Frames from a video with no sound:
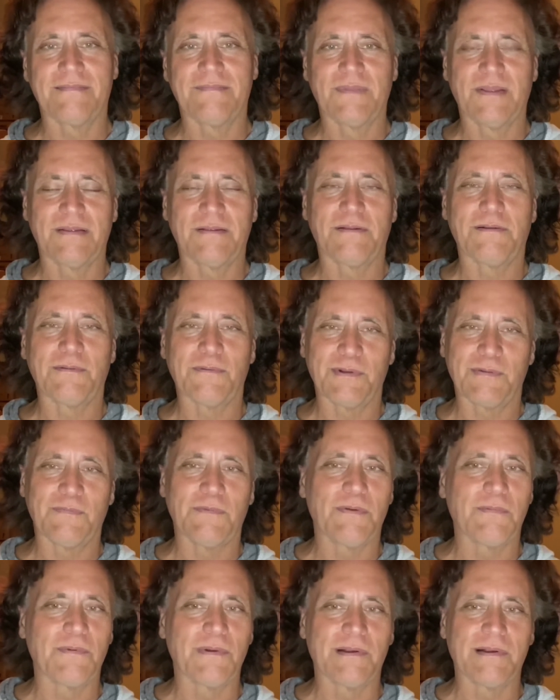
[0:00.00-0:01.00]
including
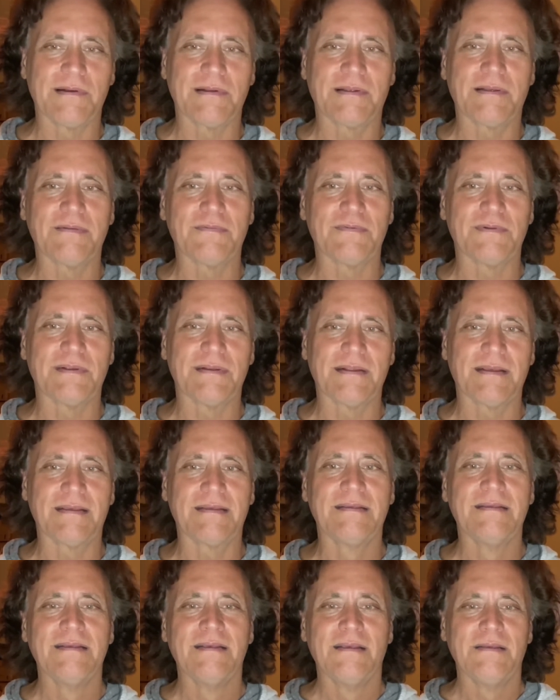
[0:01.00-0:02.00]
what we're going to cover
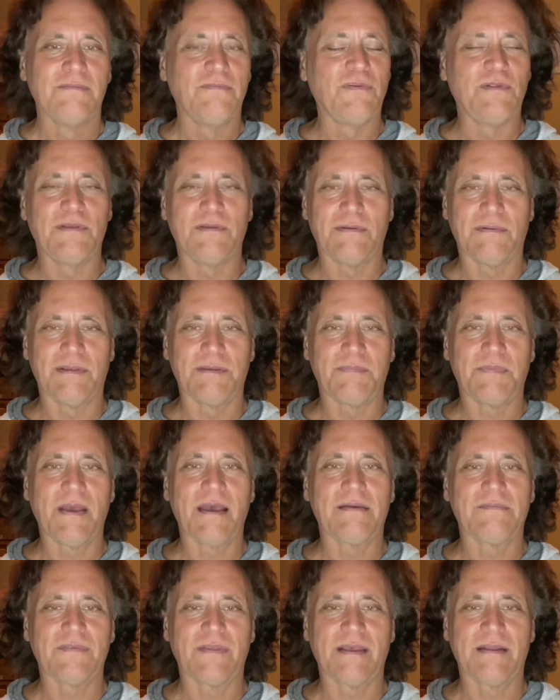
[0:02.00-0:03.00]
today, Videoleap,
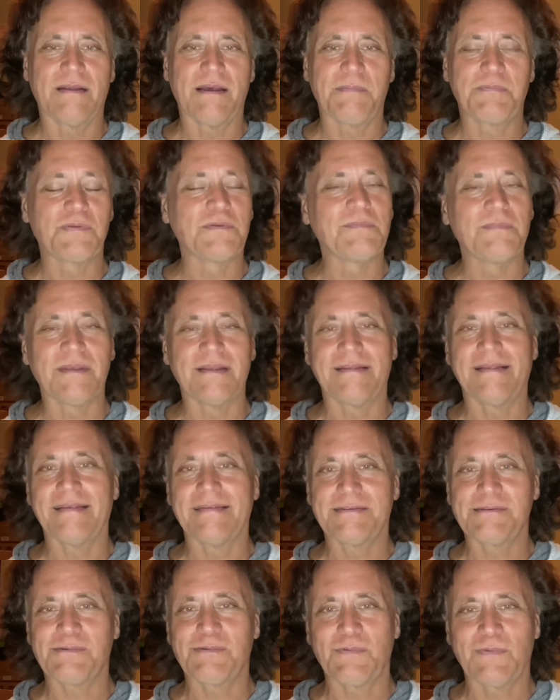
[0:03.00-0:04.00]
have that option, but
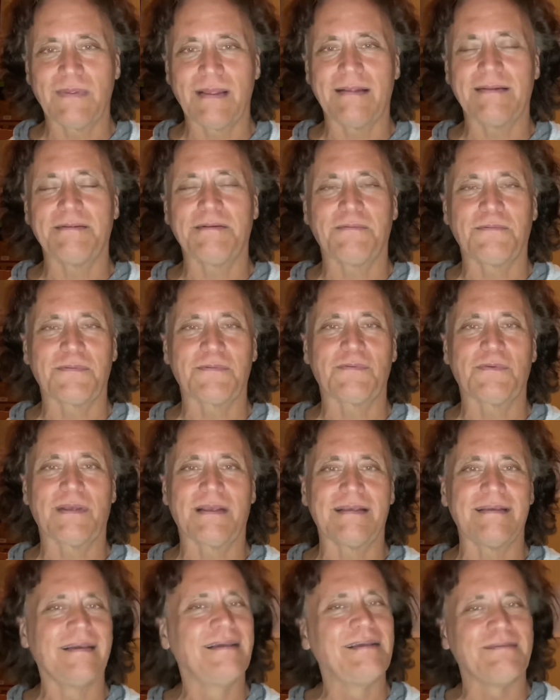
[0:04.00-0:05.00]
it's a little
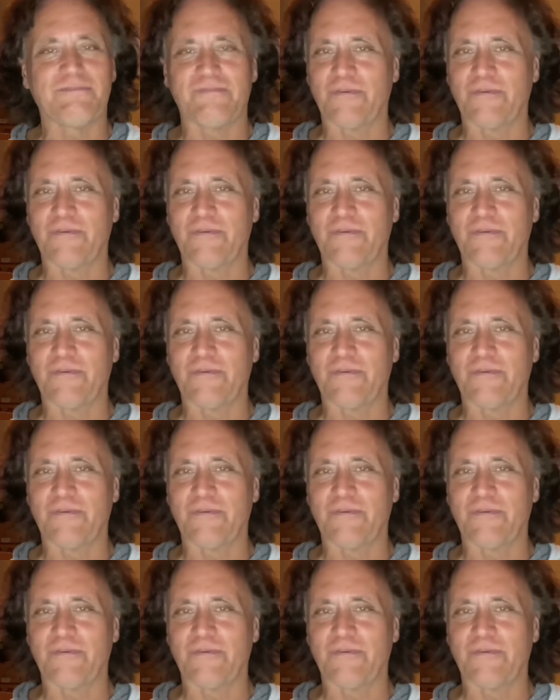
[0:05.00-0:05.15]
tricky.